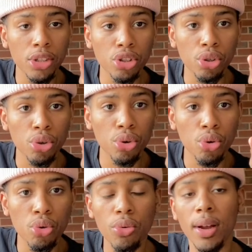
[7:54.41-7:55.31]

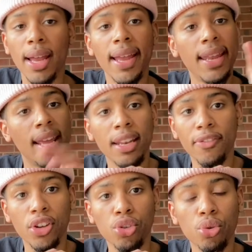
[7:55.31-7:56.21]
to an
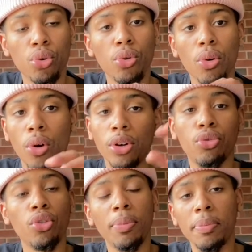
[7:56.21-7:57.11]
individual or a
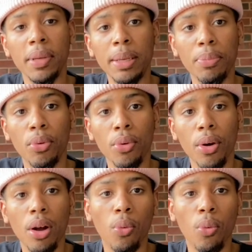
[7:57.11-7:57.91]
group of people